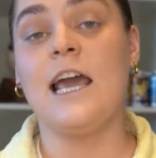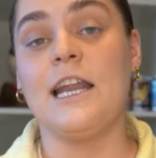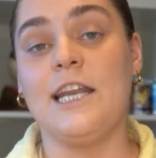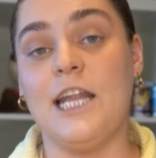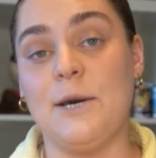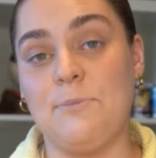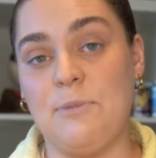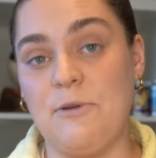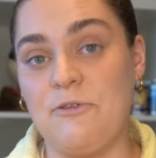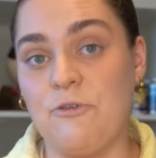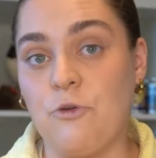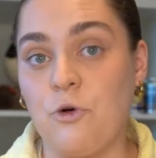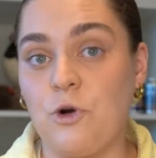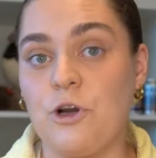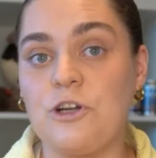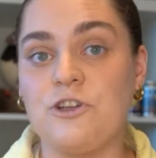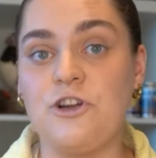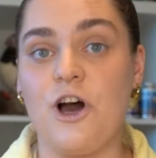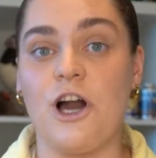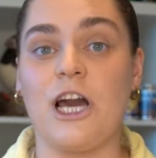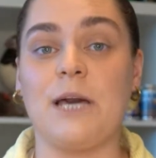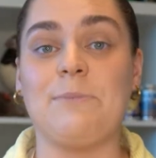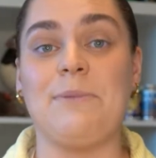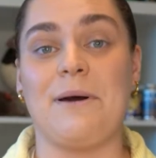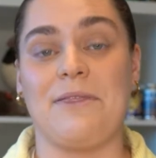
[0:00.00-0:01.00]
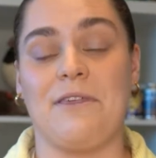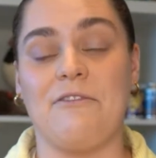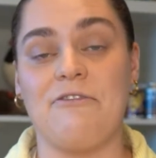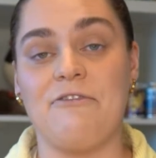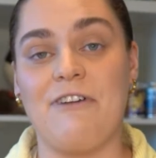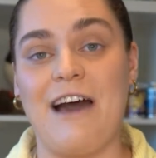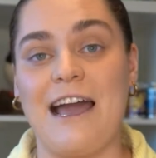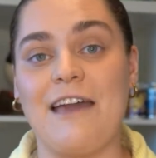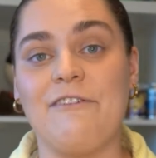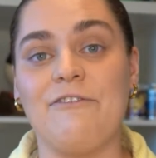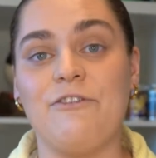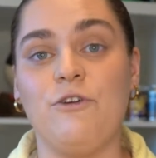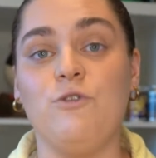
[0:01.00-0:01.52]
Now before I talk about the
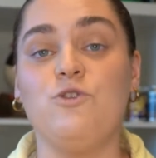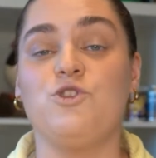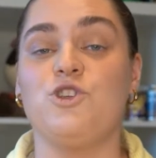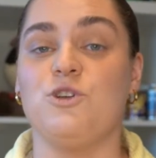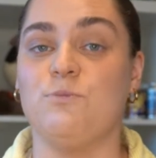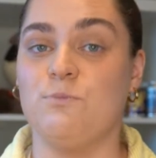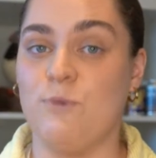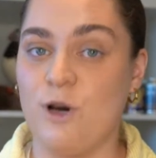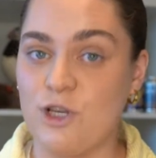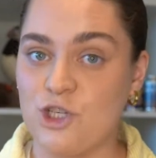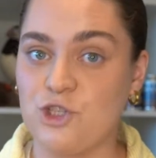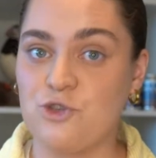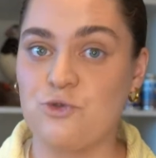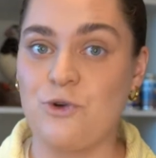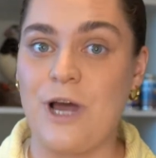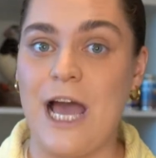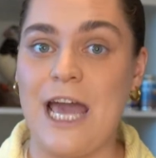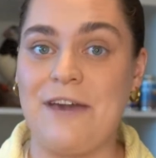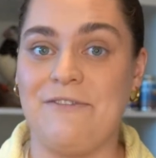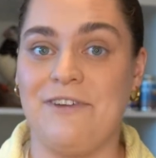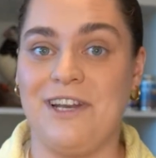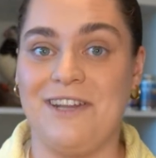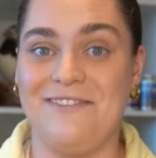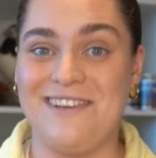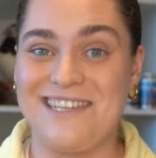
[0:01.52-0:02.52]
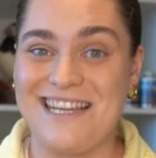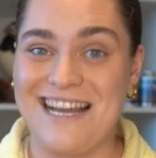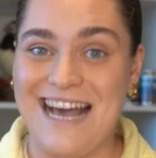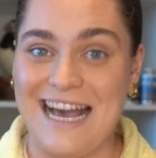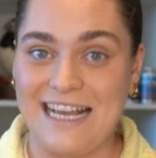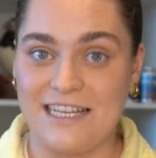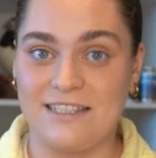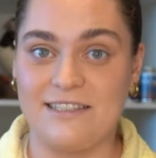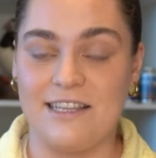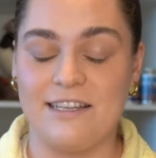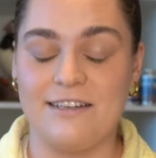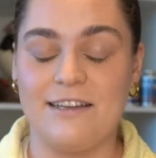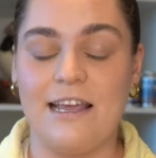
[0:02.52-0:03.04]
5 foods you must try when you visit
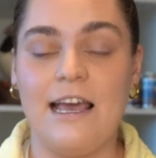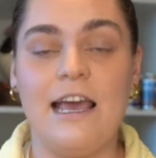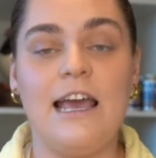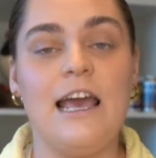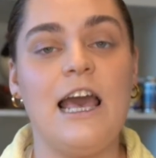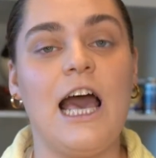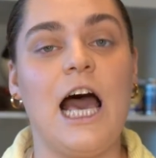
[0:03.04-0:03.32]
Iceland,